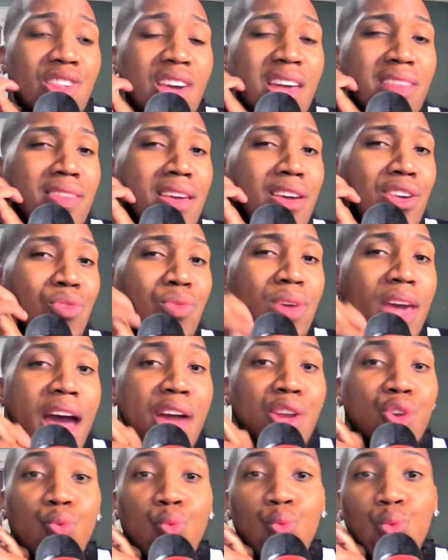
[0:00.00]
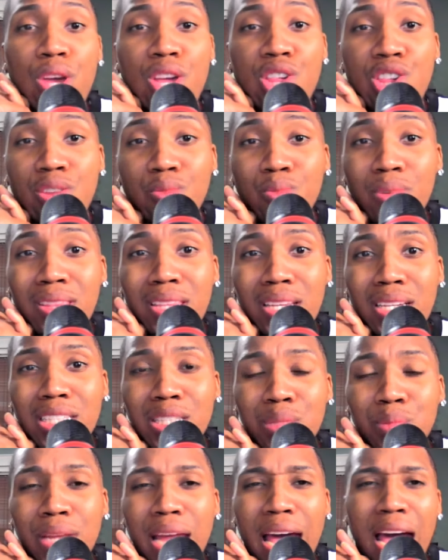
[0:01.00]
I think you kind of reaching with this
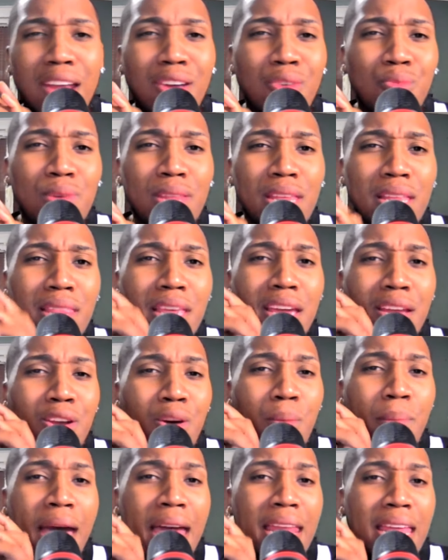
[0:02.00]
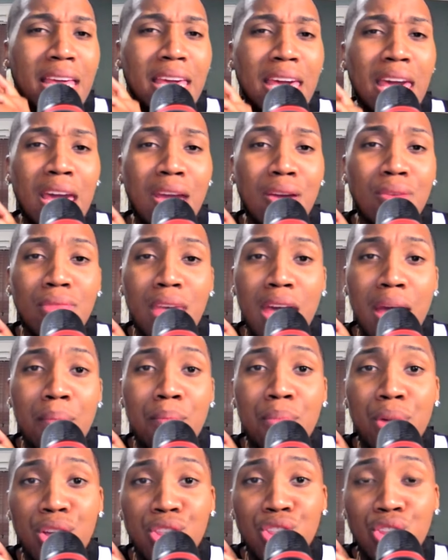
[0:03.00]
one. I don't really think nobody cared that
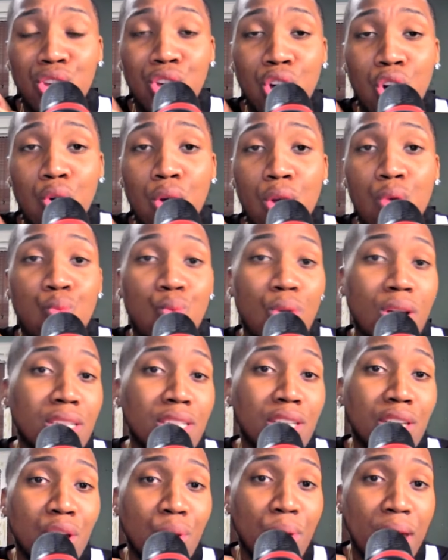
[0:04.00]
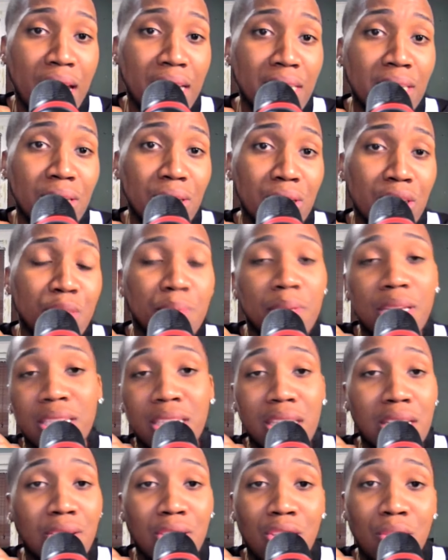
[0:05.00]
much to go and run to your ex husband and
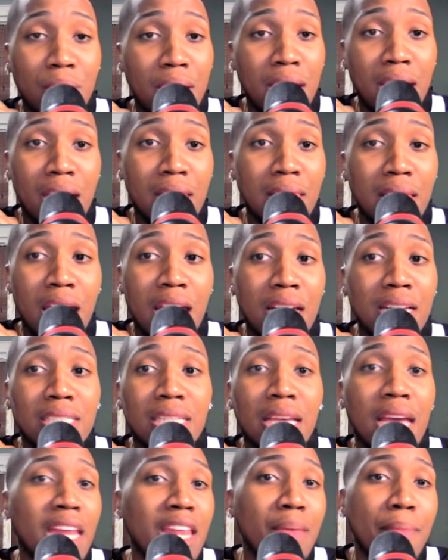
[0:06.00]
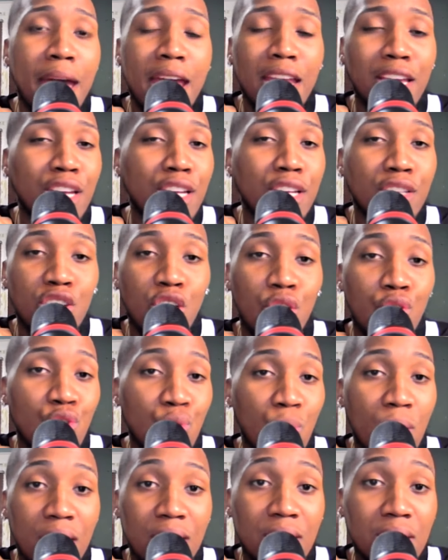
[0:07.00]
tell him anything because anybody could have told your
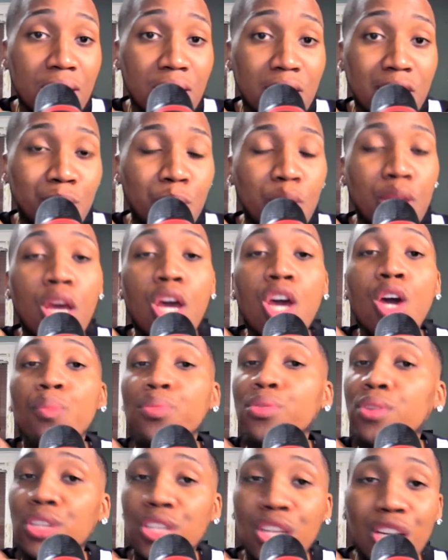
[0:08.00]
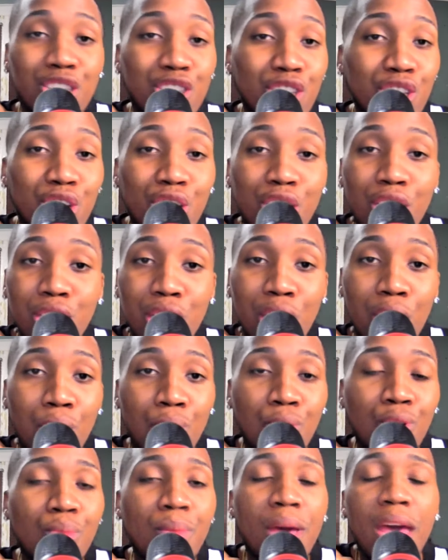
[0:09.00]
ex husband. Production could have told
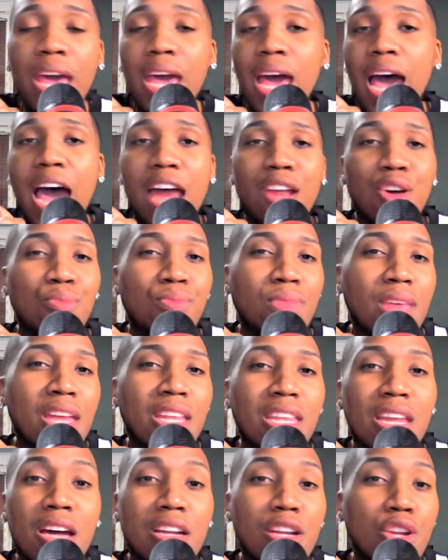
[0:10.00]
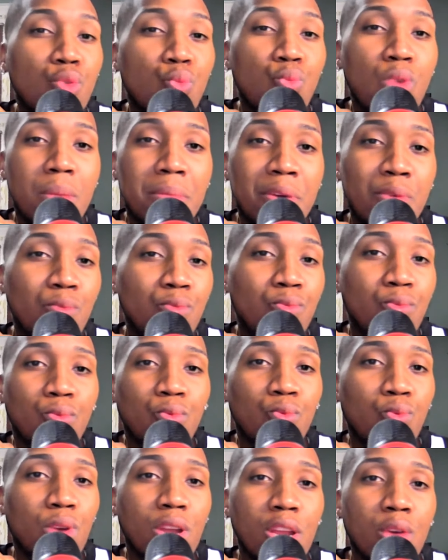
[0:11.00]
him. I don't think none of the women
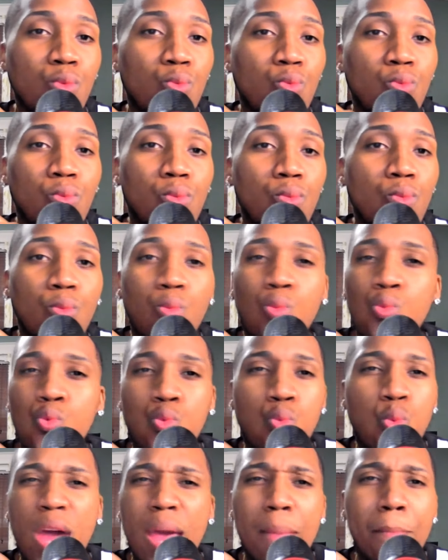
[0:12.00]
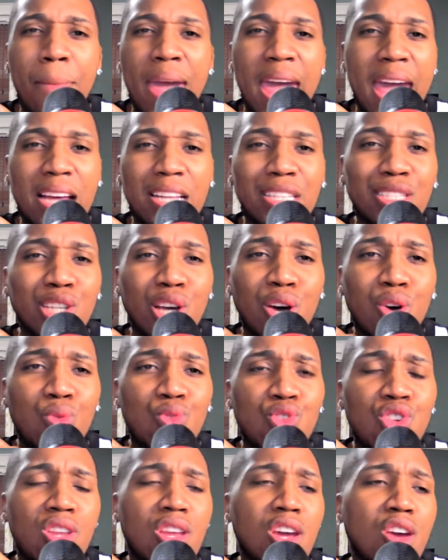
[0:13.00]
really went back and told
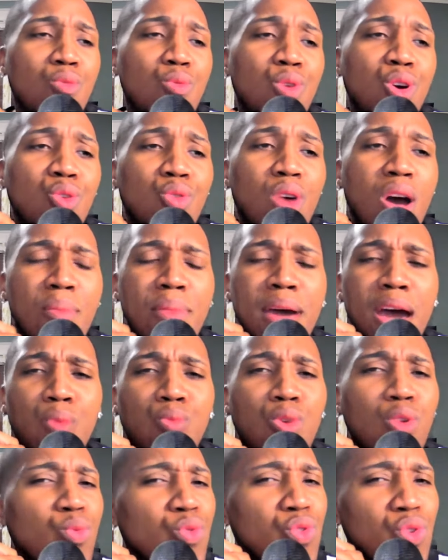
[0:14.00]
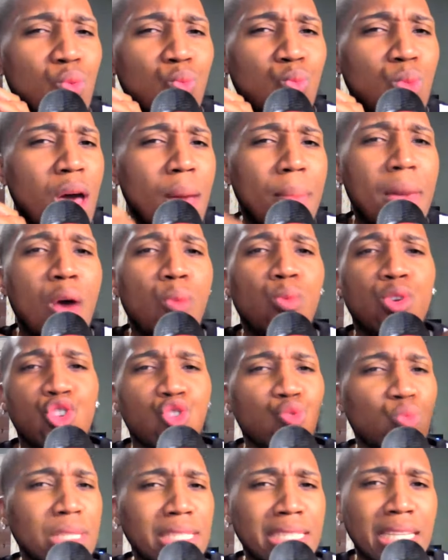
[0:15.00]
Jannero about what was about what
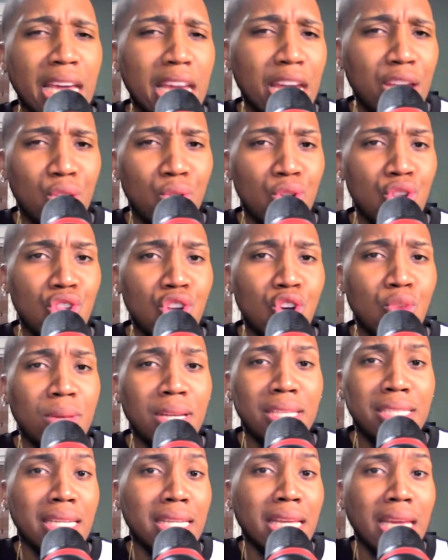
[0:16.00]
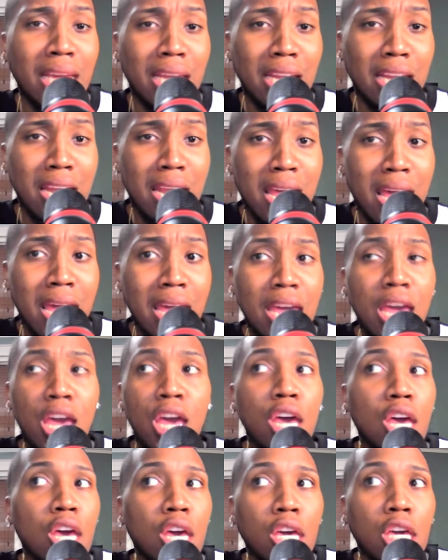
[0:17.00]
you were saying on the show because at the end of the day,
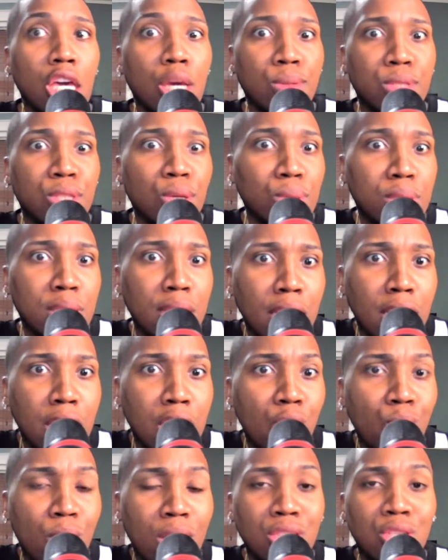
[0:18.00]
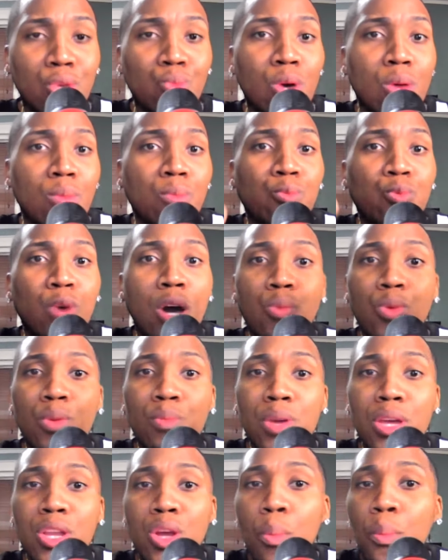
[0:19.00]
he was going to see it anyway. So what what would
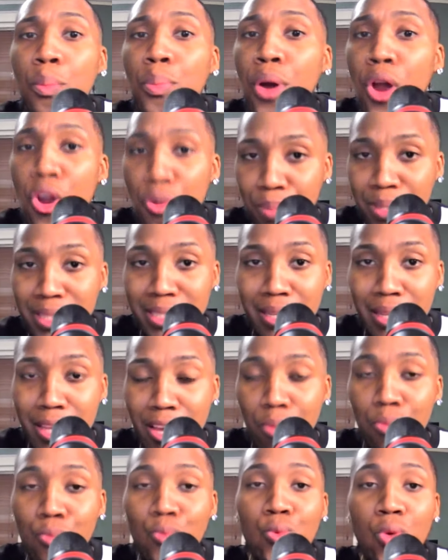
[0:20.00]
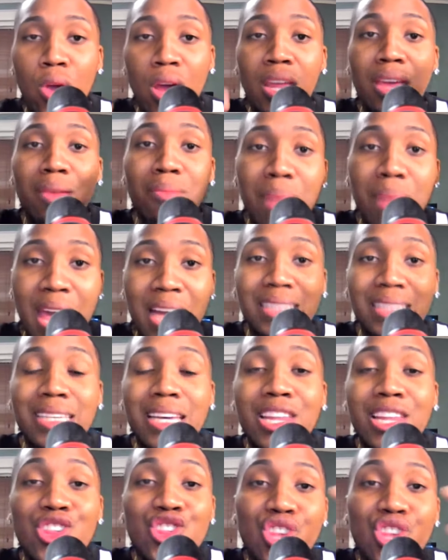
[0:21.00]
be the purpose of them running back
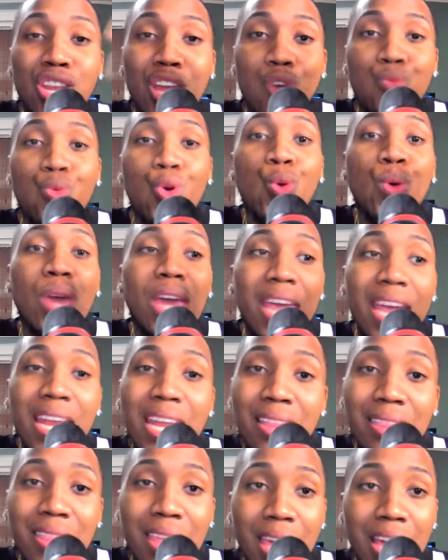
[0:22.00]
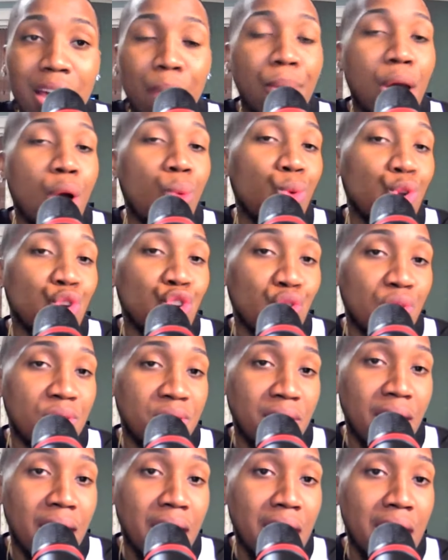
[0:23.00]
telling Jannero anything about what you're
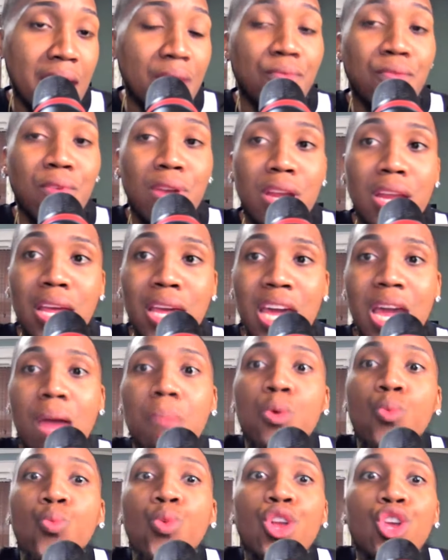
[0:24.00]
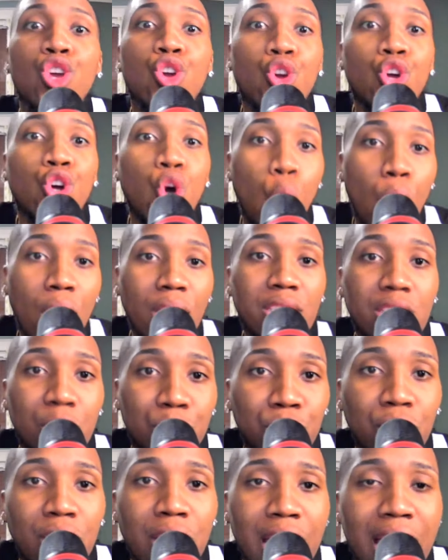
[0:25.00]
saying in front of the camera when you're going to
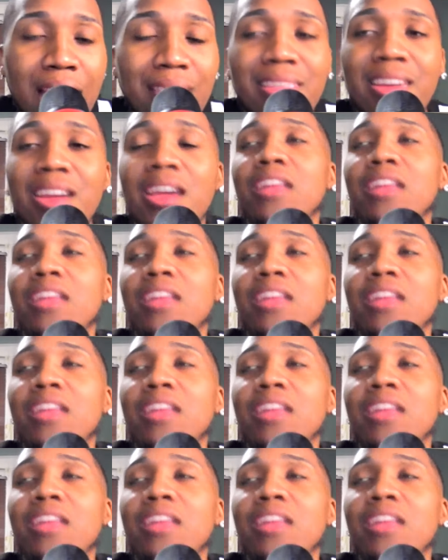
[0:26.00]
put it out there?